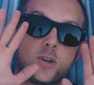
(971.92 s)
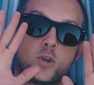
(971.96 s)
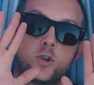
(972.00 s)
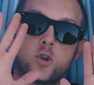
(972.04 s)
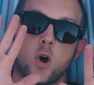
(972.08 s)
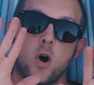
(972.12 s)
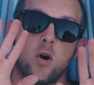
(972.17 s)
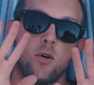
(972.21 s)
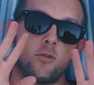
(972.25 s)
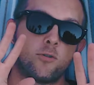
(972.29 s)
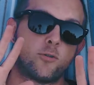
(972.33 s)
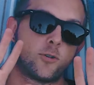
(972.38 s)

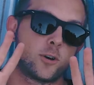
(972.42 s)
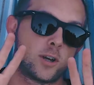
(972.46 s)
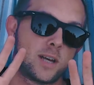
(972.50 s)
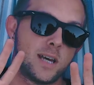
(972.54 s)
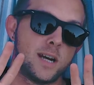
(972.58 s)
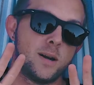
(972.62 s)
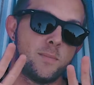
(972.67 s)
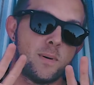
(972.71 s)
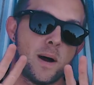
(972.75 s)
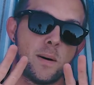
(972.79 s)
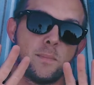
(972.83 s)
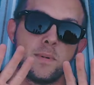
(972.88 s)
don't
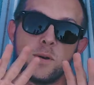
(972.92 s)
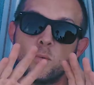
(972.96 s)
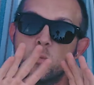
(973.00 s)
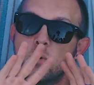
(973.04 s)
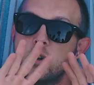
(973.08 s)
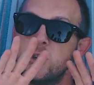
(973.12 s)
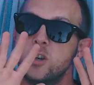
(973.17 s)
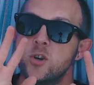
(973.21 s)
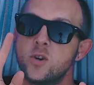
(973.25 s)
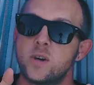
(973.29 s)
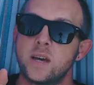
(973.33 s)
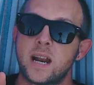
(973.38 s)
forget about me.
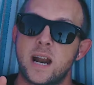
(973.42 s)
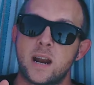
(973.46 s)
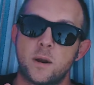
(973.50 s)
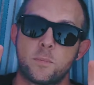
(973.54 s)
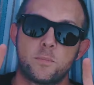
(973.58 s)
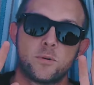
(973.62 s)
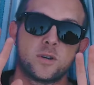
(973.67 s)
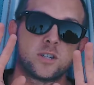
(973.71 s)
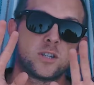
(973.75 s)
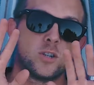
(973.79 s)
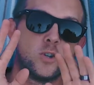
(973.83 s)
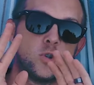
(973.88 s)
When you get out of
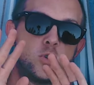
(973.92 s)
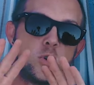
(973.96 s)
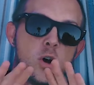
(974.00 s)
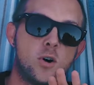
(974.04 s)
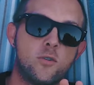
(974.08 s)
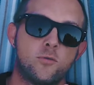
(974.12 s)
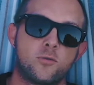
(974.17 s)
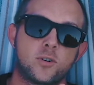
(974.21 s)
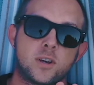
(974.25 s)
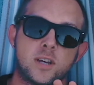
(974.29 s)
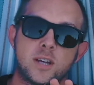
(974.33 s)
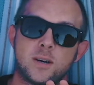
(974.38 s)
prison,
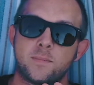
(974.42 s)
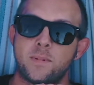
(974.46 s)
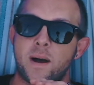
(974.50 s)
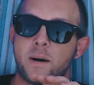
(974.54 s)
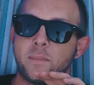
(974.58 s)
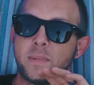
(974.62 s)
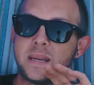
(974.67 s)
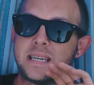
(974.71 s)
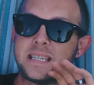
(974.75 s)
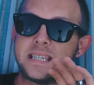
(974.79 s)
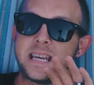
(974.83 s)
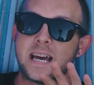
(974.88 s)
don't forget about
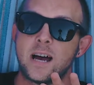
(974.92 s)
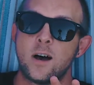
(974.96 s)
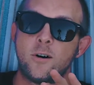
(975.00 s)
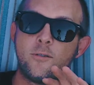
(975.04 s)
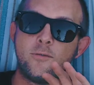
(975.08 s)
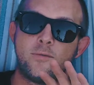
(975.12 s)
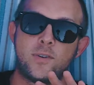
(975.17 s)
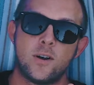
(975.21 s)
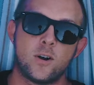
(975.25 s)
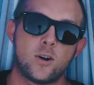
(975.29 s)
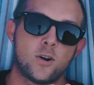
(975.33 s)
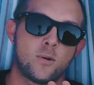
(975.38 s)
me. Tell
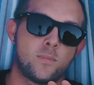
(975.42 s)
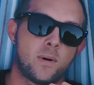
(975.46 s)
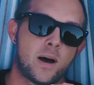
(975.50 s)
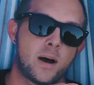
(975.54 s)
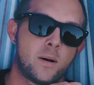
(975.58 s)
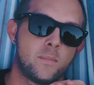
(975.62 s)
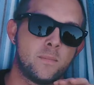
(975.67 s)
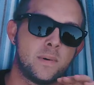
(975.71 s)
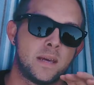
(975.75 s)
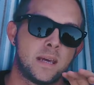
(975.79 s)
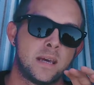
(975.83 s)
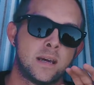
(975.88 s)
Pharaoh
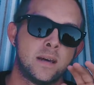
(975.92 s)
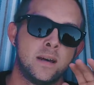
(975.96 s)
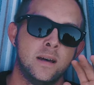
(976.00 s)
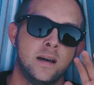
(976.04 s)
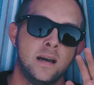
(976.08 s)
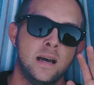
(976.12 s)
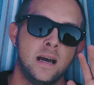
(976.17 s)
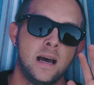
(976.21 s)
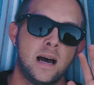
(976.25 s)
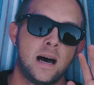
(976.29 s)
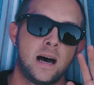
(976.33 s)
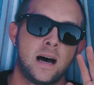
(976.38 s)
about me.
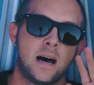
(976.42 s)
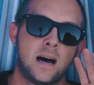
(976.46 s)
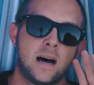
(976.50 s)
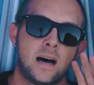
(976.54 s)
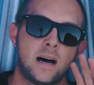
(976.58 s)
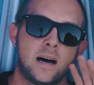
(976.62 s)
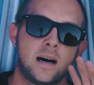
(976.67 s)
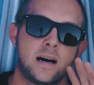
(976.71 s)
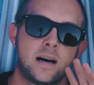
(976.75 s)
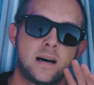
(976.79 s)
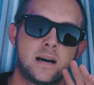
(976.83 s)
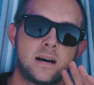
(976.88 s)

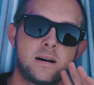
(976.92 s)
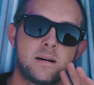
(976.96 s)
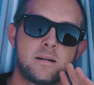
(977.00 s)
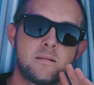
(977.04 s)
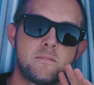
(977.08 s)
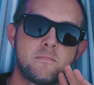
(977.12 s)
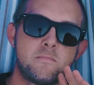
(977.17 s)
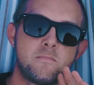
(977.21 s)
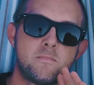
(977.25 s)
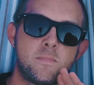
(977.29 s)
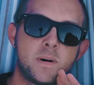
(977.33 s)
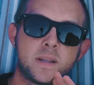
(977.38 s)

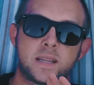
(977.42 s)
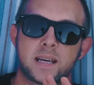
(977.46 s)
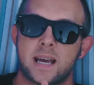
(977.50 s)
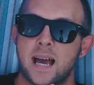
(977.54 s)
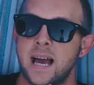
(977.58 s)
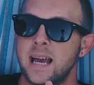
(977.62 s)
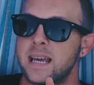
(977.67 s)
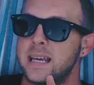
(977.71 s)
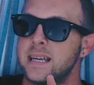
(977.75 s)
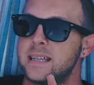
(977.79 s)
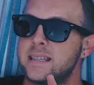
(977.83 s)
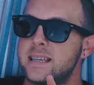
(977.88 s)
But the
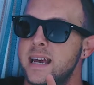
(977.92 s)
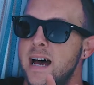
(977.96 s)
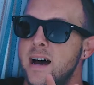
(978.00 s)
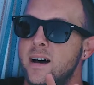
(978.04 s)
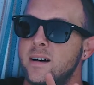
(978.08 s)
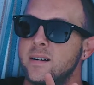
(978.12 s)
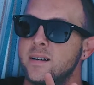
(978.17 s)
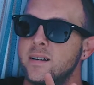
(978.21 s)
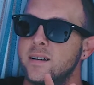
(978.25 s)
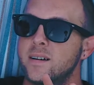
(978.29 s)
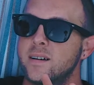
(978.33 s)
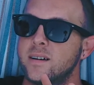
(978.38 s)
guy gets
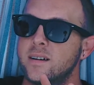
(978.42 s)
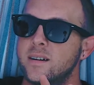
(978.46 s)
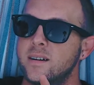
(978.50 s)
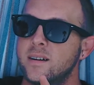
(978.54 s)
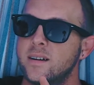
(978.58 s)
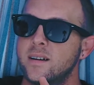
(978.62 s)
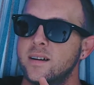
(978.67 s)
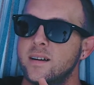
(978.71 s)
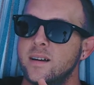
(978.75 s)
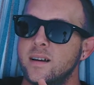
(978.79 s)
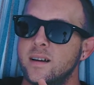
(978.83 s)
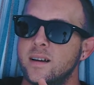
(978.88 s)
out
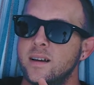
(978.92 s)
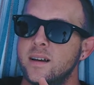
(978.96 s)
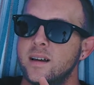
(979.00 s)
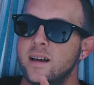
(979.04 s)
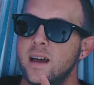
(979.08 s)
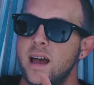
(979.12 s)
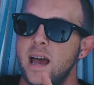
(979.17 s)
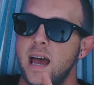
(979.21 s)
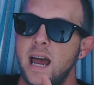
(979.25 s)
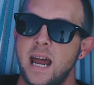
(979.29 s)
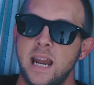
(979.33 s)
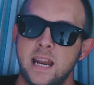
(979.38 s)

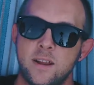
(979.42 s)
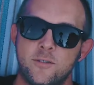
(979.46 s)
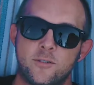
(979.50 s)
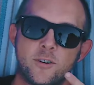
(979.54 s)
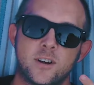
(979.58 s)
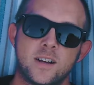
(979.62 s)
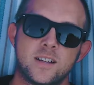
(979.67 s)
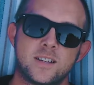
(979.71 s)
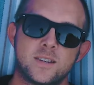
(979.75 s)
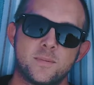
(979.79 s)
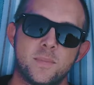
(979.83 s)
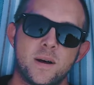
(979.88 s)
and he
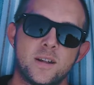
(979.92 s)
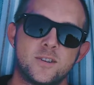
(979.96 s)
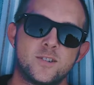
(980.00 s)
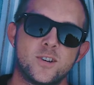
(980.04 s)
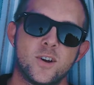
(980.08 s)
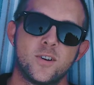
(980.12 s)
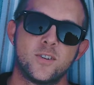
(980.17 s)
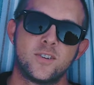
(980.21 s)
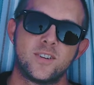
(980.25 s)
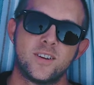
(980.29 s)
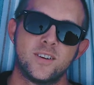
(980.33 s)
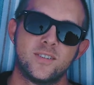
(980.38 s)
forgets about
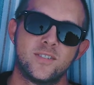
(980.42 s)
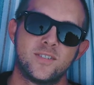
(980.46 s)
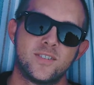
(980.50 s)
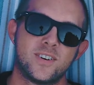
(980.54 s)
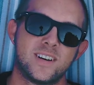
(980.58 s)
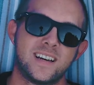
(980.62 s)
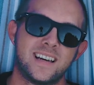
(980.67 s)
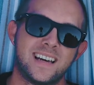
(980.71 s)
Joseph.